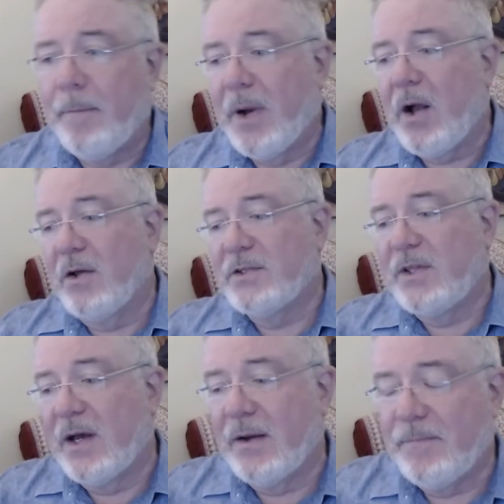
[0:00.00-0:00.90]

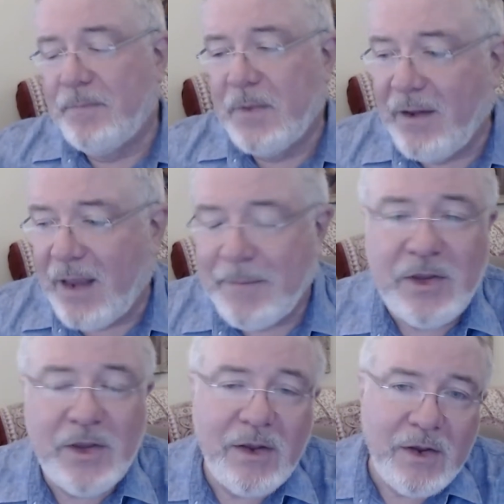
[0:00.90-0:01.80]
because I
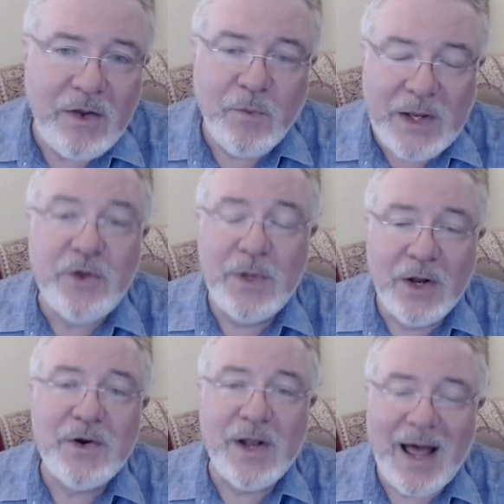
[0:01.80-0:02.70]
mean, we do
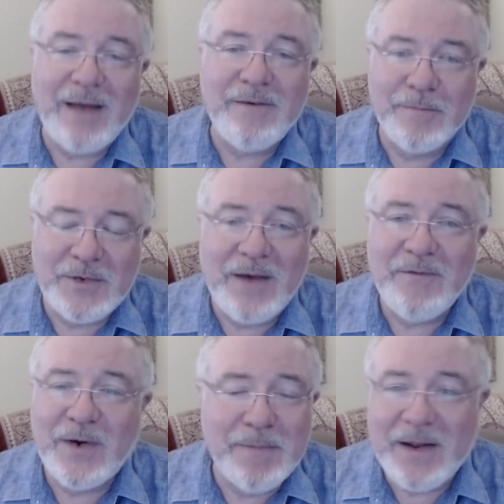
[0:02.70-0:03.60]
learn a lot from
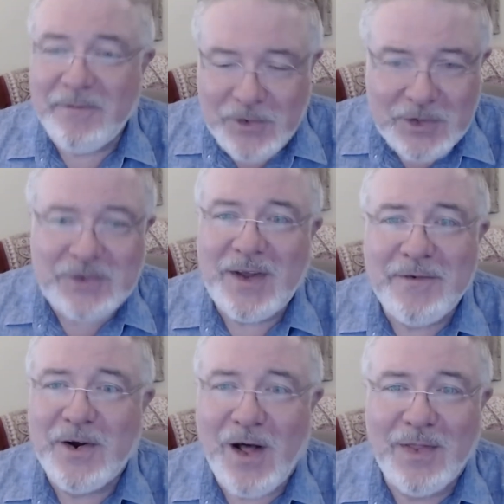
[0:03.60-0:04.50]
suffering, but if you just
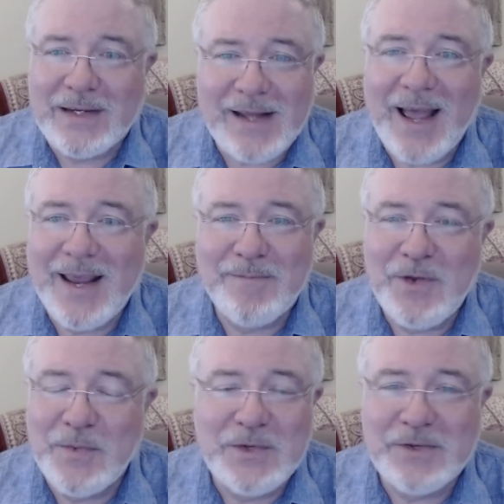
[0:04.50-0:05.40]
suffered all the time,
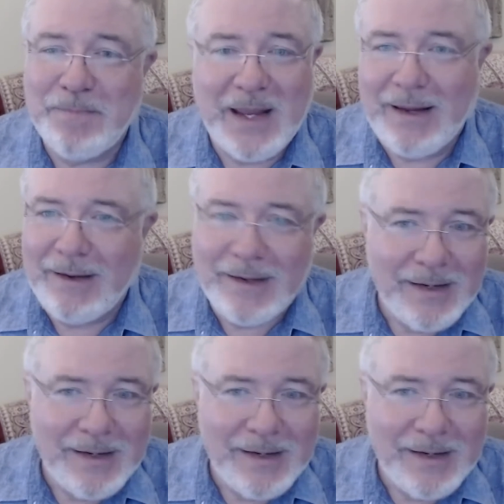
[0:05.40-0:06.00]
you would just be,